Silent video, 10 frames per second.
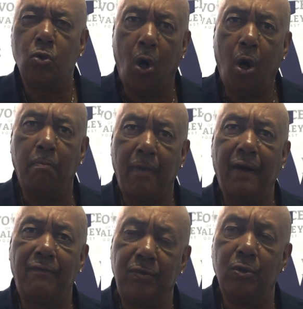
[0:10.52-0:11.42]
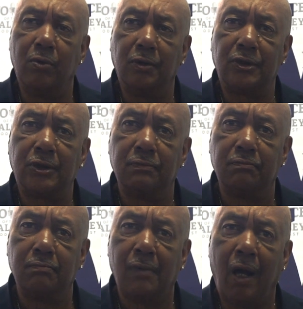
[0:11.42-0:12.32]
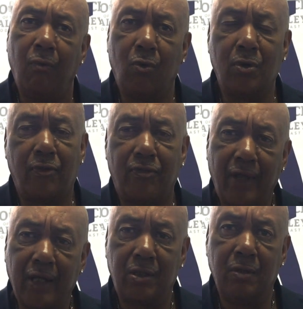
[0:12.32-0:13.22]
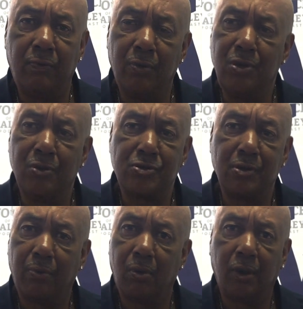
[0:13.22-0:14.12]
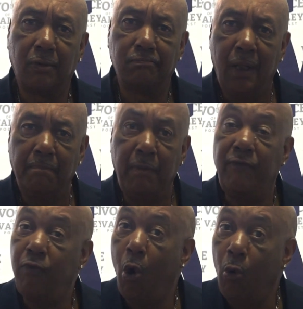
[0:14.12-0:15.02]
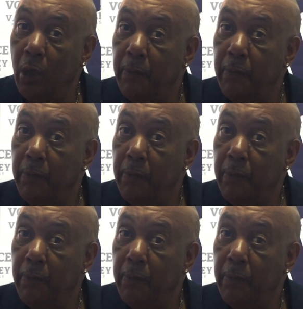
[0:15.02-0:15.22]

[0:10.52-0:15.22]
all my viewers, I want to thank you for your support. Before we